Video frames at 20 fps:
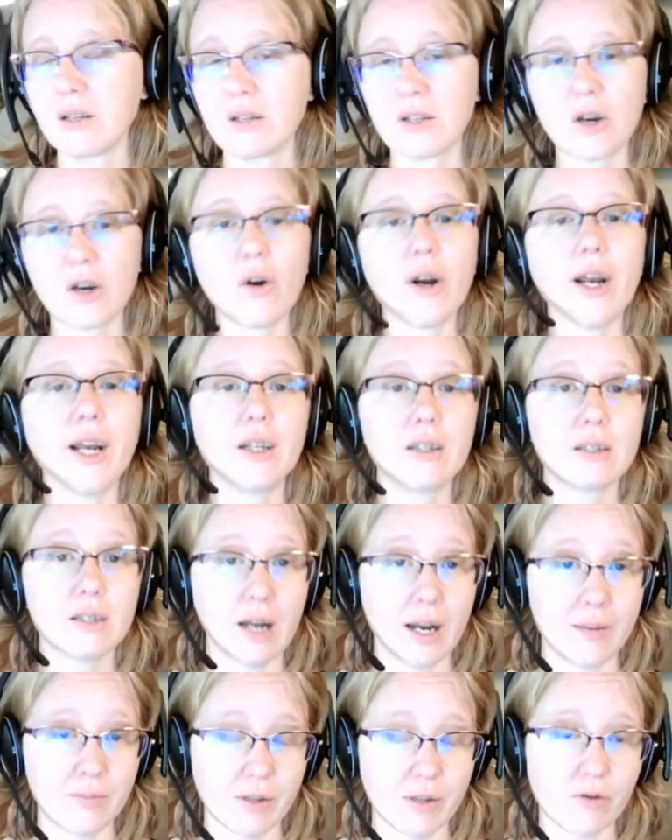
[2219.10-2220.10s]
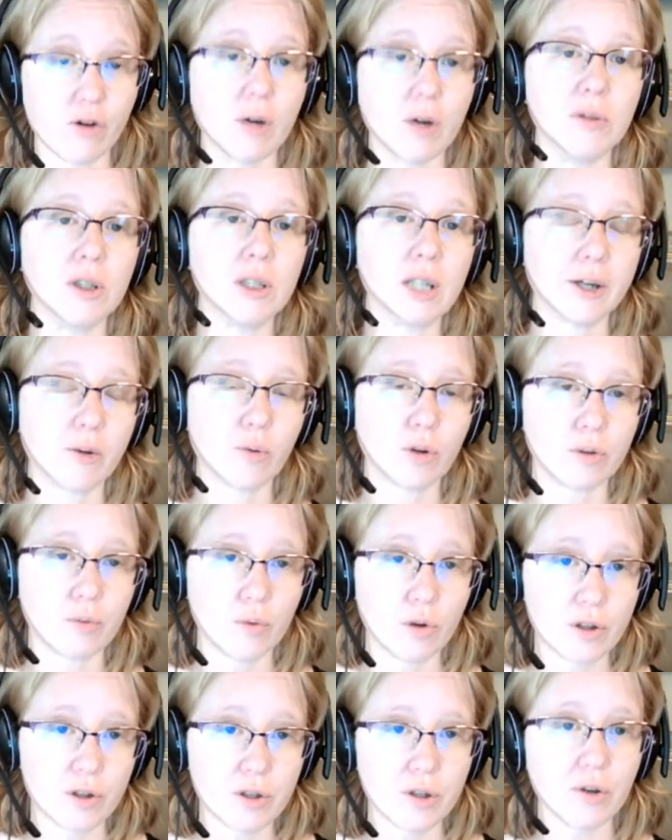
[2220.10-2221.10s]
during times of trouble, like
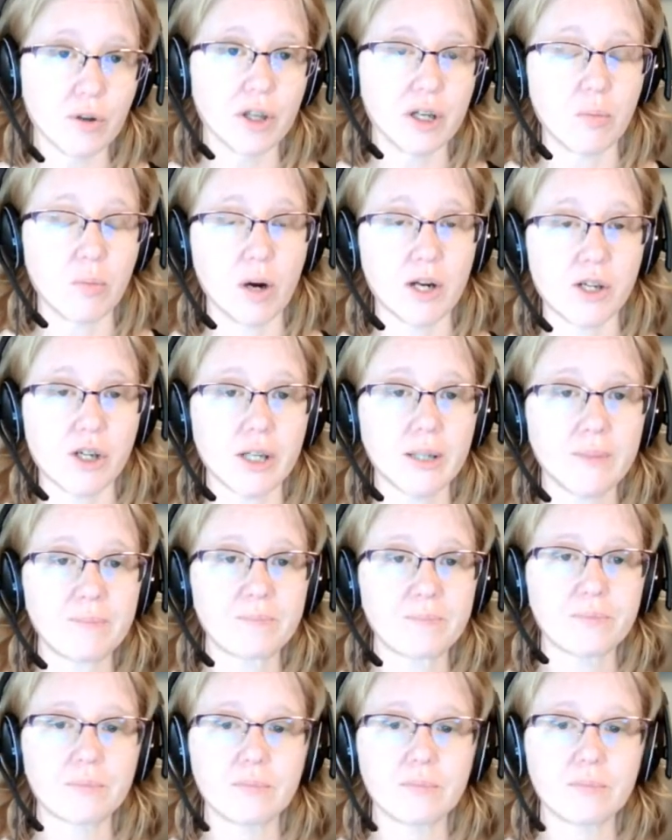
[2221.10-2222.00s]
World War II, the Depression.